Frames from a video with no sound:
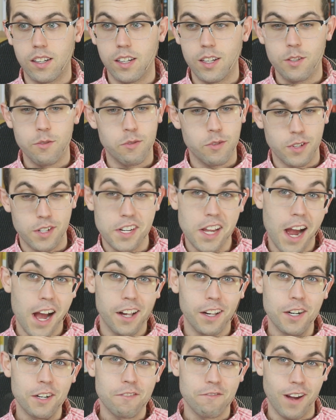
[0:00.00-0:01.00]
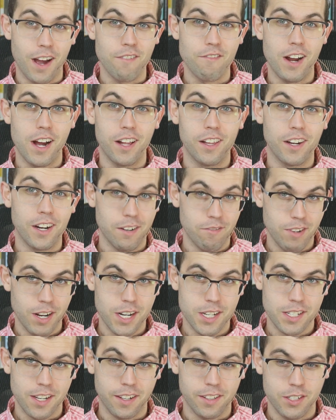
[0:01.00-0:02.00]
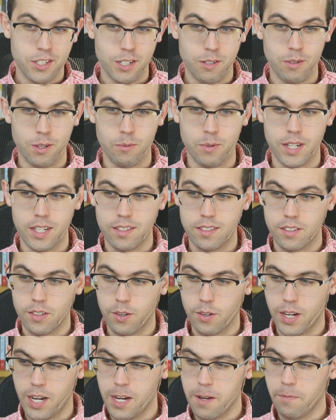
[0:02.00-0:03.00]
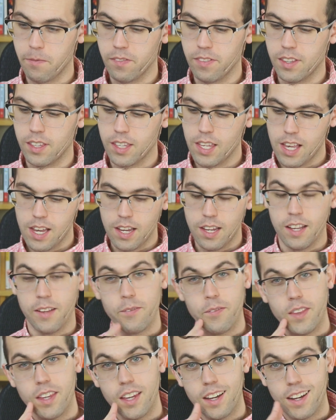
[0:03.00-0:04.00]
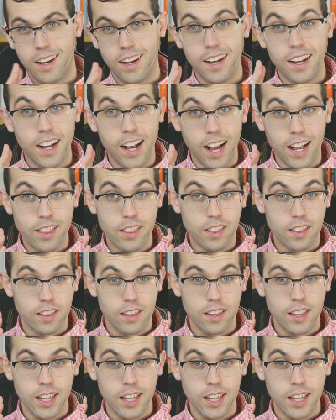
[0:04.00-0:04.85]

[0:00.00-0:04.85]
is either $1, $5, I'm not exactly sure what it was, okay? And